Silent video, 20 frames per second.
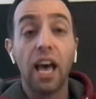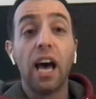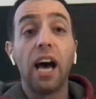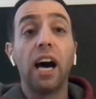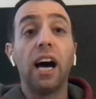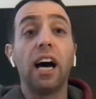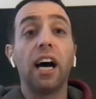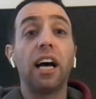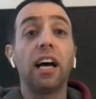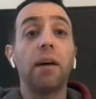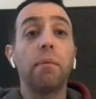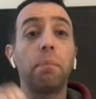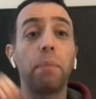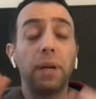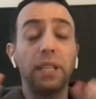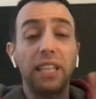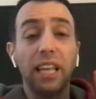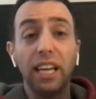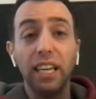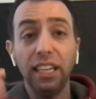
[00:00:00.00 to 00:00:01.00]

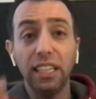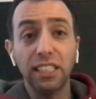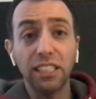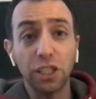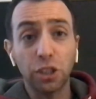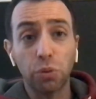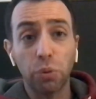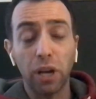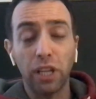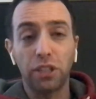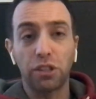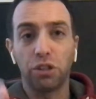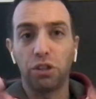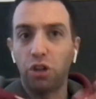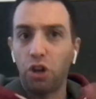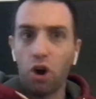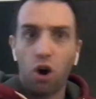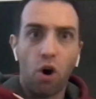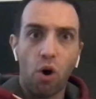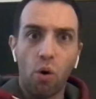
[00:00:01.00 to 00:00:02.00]
But the easiest way to
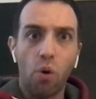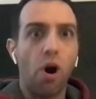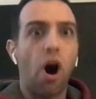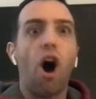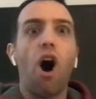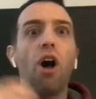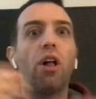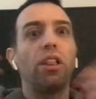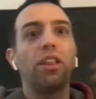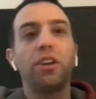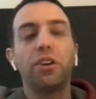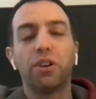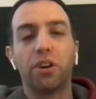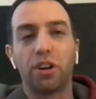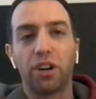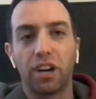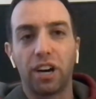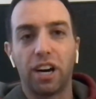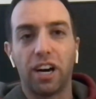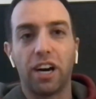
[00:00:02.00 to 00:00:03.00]
know all
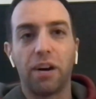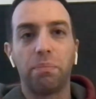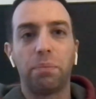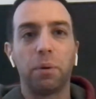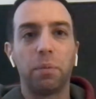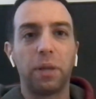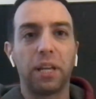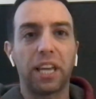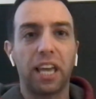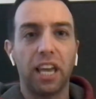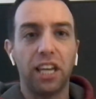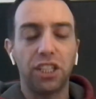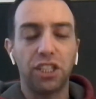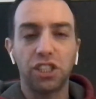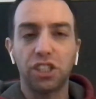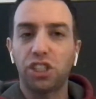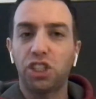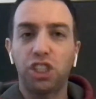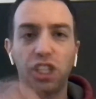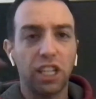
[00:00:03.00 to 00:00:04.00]
your
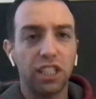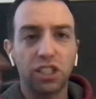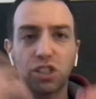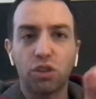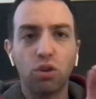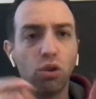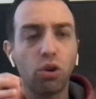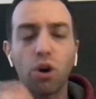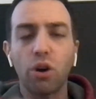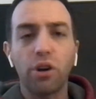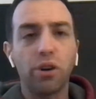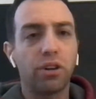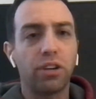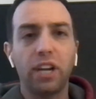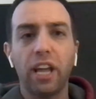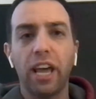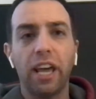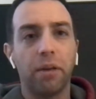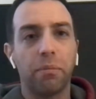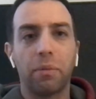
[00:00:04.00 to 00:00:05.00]
publications, just Google your
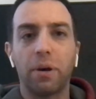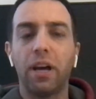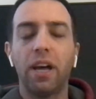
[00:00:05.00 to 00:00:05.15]
name.